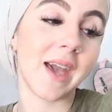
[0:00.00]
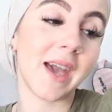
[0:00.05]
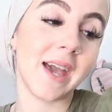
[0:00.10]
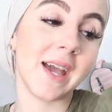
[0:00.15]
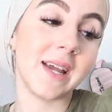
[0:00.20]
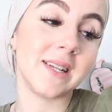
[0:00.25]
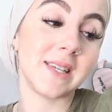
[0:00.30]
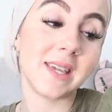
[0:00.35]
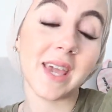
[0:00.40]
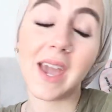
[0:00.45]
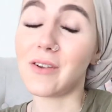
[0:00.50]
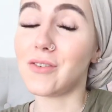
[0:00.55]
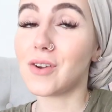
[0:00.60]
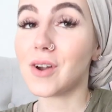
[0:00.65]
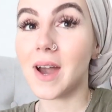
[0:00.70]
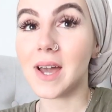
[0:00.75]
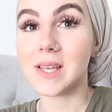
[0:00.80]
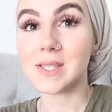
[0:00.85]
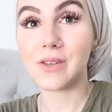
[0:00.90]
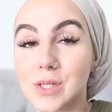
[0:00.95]
And yeah, you
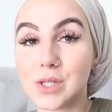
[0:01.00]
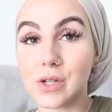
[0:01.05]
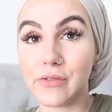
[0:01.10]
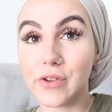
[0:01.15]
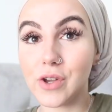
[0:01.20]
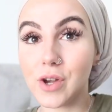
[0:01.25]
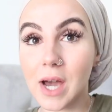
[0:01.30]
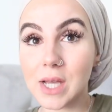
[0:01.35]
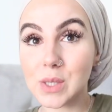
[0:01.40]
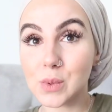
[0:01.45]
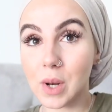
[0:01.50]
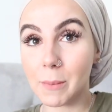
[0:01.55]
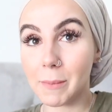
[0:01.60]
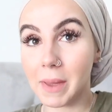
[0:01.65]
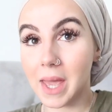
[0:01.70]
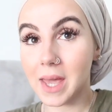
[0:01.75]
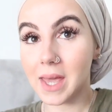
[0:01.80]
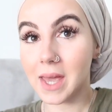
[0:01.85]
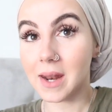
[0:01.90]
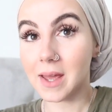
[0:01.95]
guys, so if you guys want to
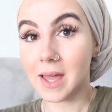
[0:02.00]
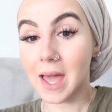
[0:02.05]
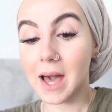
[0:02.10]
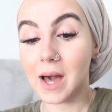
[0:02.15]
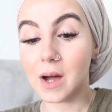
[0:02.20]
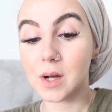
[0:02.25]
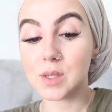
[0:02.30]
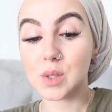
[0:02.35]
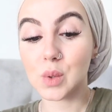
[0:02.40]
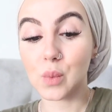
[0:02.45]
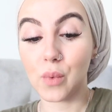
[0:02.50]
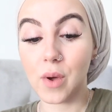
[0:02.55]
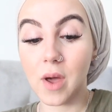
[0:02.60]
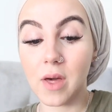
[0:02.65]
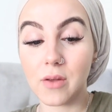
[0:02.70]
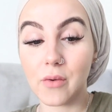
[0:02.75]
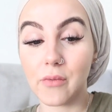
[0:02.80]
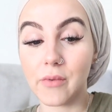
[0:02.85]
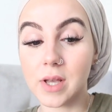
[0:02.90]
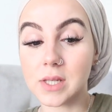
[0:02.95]
make an account
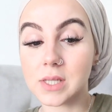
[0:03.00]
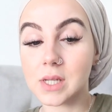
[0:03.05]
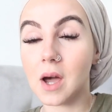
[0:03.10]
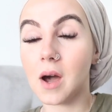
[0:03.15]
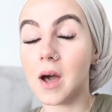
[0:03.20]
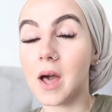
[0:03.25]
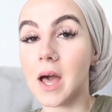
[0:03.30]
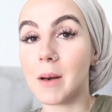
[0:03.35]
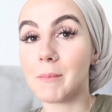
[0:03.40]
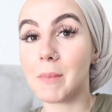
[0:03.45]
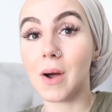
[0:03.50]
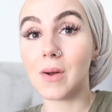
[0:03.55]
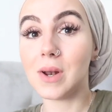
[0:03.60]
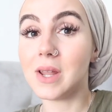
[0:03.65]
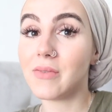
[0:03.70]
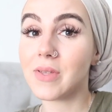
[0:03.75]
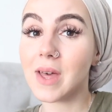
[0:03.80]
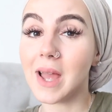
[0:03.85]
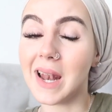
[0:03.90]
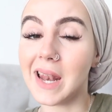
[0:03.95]
with Rizq, um, I'll
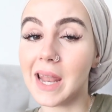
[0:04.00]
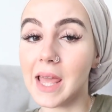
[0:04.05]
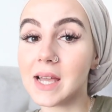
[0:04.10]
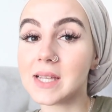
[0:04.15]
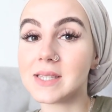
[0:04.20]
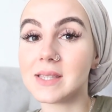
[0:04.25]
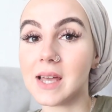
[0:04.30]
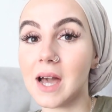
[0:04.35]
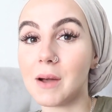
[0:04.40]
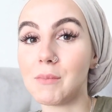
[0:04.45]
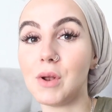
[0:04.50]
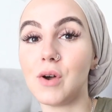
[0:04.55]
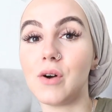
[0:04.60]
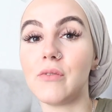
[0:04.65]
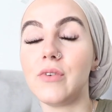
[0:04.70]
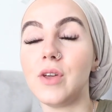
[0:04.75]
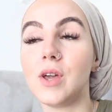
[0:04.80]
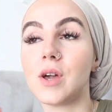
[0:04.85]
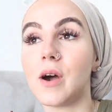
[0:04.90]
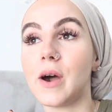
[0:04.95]
leave that link down below
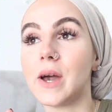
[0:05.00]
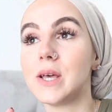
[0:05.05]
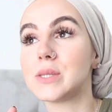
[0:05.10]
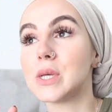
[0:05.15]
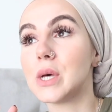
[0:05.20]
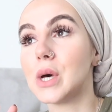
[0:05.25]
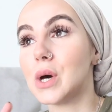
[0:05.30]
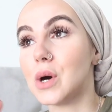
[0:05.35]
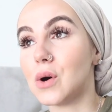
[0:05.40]
for you guys.